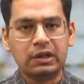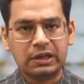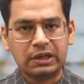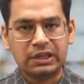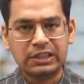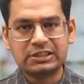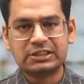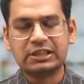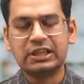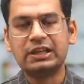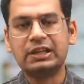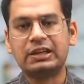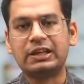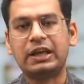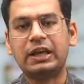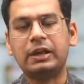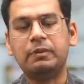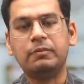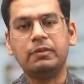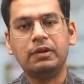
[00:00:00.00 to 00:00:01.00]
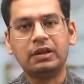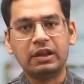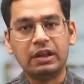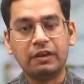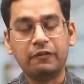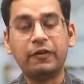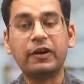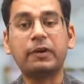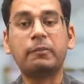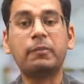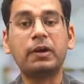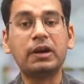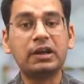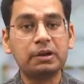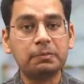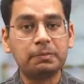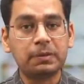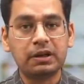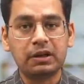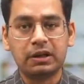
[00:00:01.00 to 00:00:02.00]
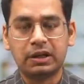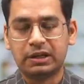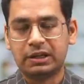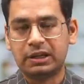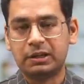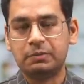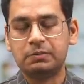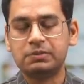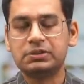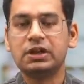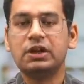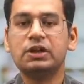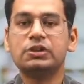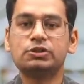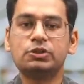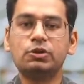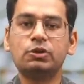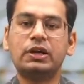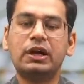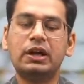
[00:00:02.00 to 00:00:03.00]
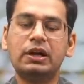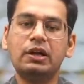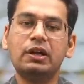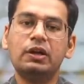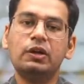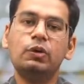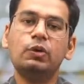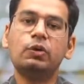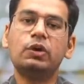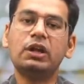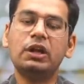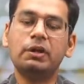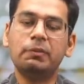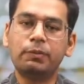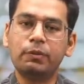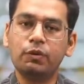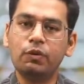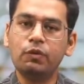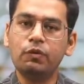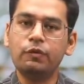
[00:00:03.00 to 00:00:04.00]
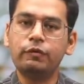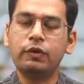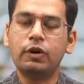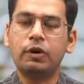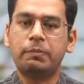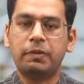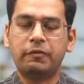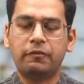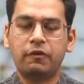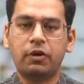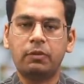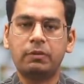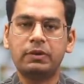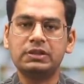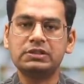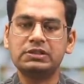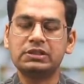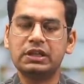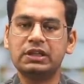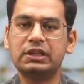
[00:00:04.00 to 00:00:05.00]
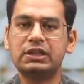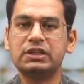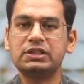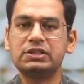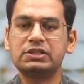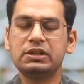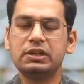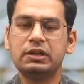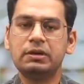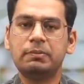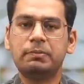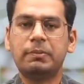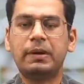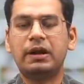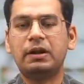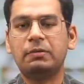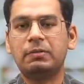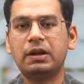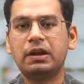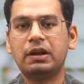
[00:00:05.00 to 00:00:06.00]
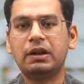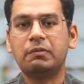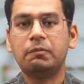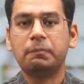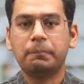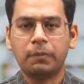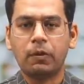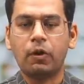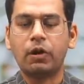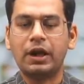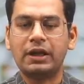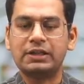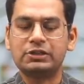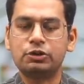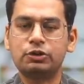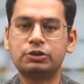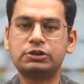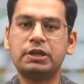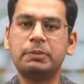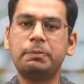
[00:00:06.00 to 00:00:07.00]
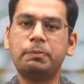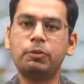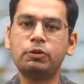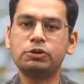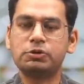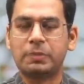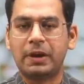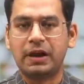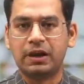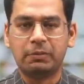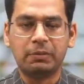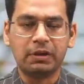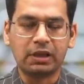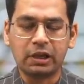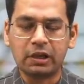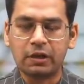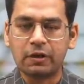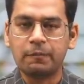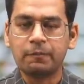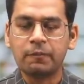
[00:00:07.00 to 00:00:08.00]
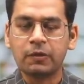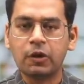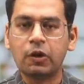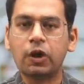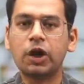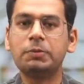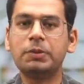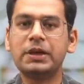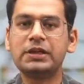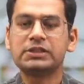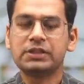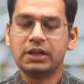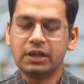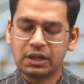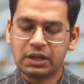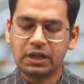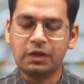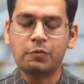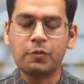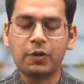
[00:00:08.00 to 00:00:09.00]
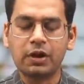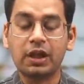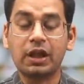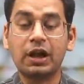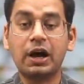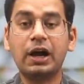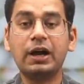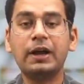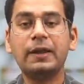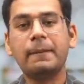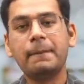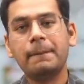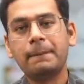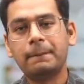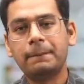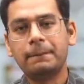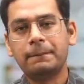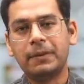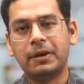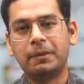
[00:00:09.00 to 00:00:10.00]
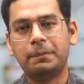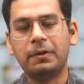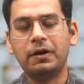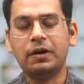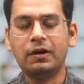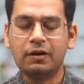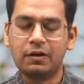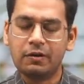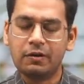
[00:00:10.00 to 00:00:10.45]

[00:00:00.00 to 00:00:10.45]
decent time, in fact, multiple attempts, so that you can improve your performance in this pandemic, or I should say post-pandemic year. God bless. Keep working hard. Paper